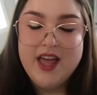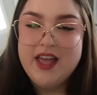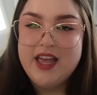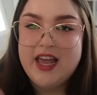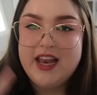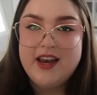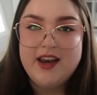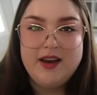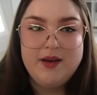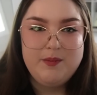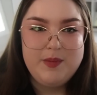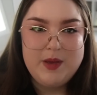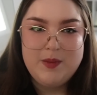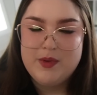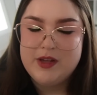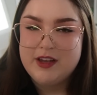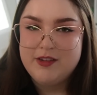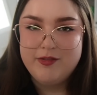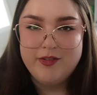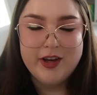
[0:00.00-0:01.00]
and
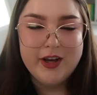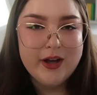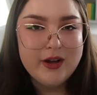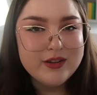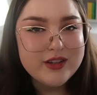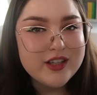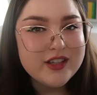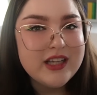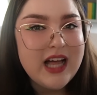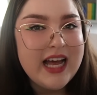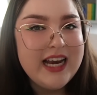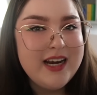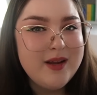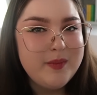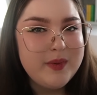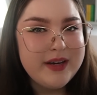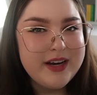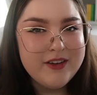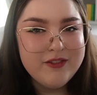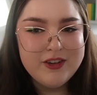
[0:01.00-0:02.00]
people can figure out the lineup
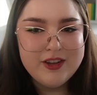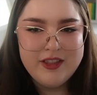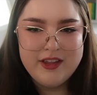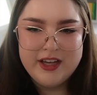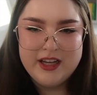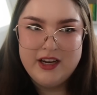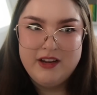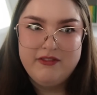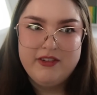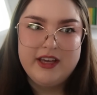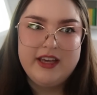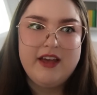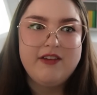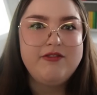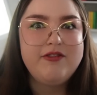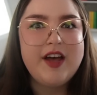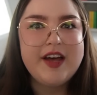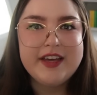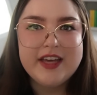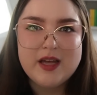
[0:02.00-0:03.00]
and everything and even get
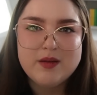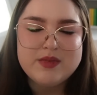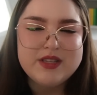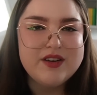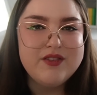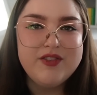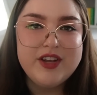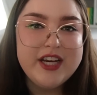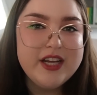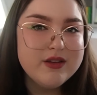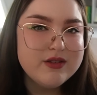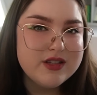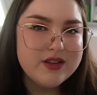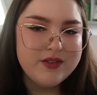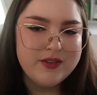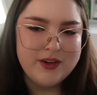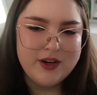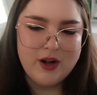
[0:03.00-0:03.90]
fan cams and videos of it